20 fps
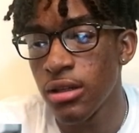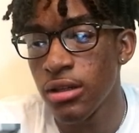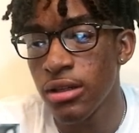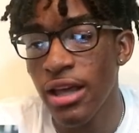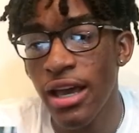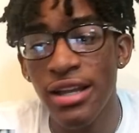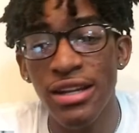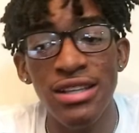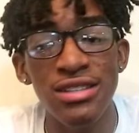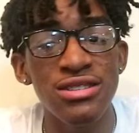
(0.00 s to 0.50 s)

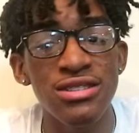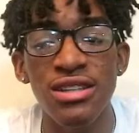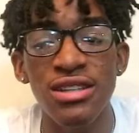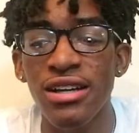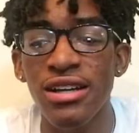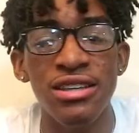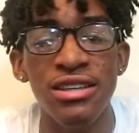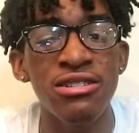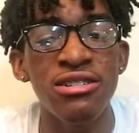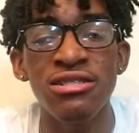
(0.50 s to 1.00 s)
Like this jump
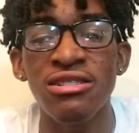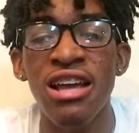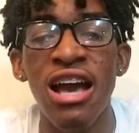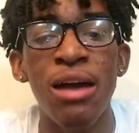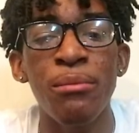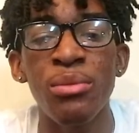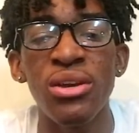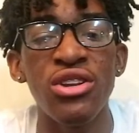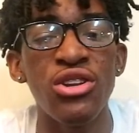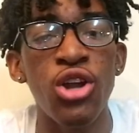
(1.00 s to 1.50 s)
could not
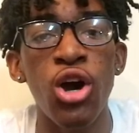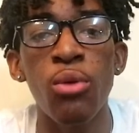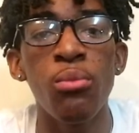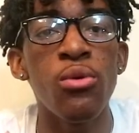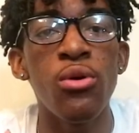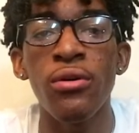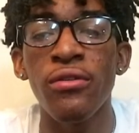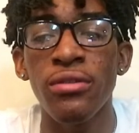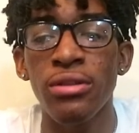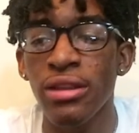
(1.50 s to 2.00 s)
be no
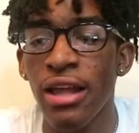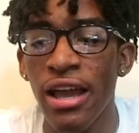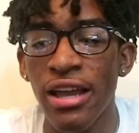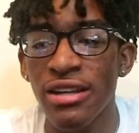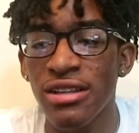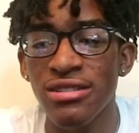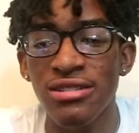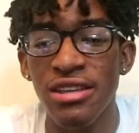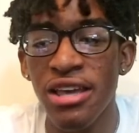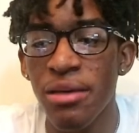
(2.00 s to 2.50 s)
more. Like
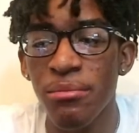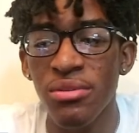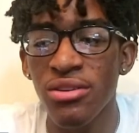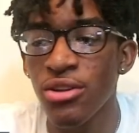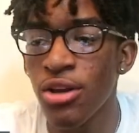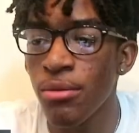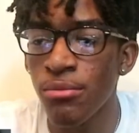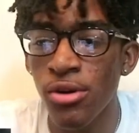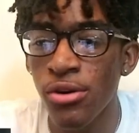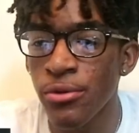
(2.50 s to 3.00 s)
this can't be no
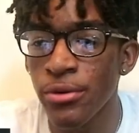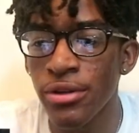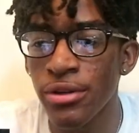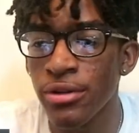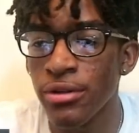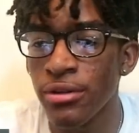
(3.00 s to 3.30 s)
more